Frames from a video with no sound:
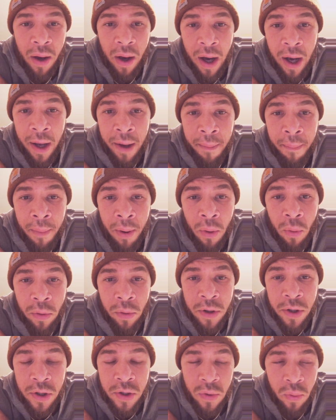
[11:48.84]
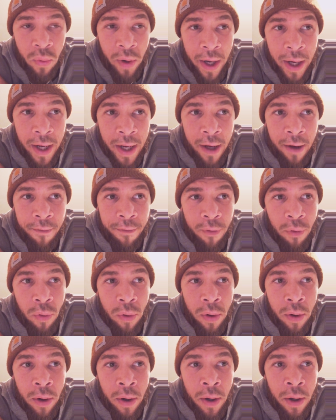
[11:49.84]
I'm just waiting
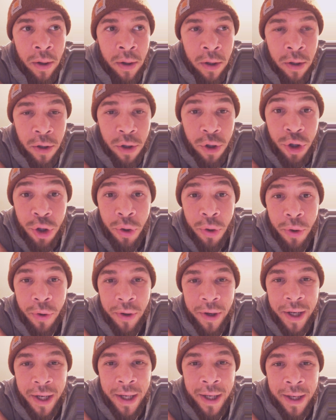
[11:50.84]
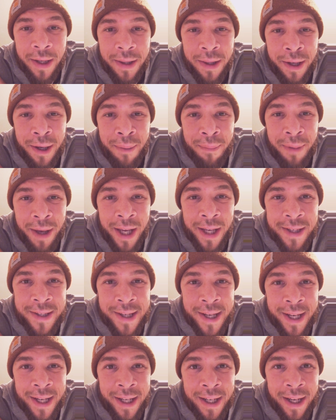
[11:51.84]
for Shukri, the
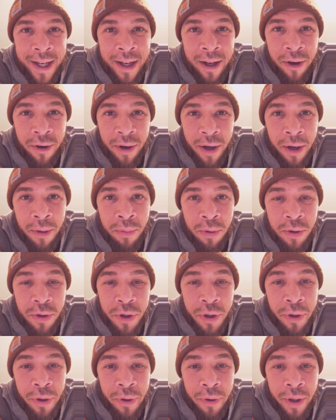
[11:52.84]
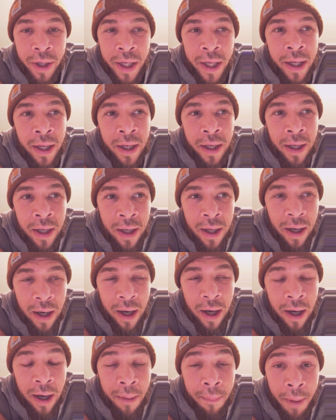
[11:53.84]
amazing, incredible Shukri,
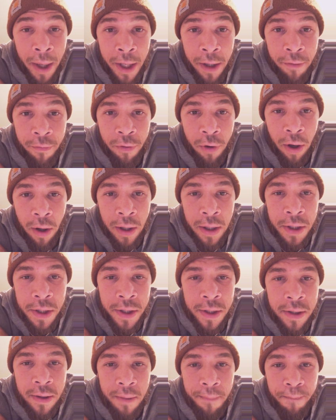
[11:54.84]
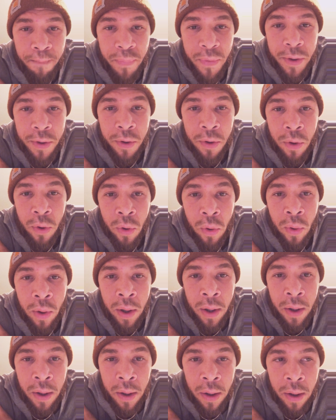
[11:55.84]
uh, my nephrologist,
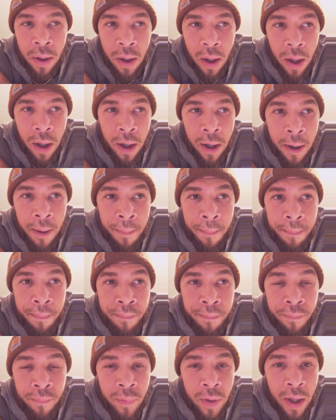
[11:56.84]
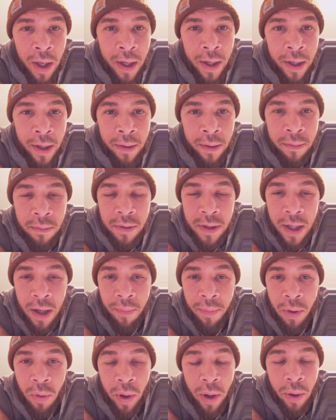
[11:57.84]
to um, kind of
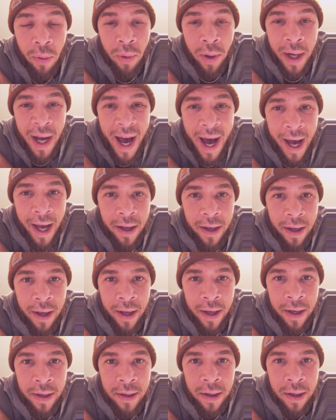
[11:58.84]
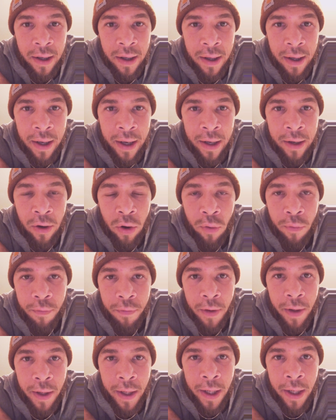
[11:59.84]
tell me where we're at and uh, and
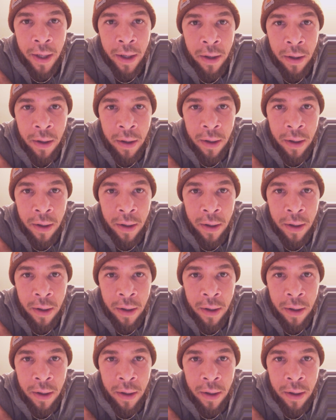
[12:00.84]
hopefully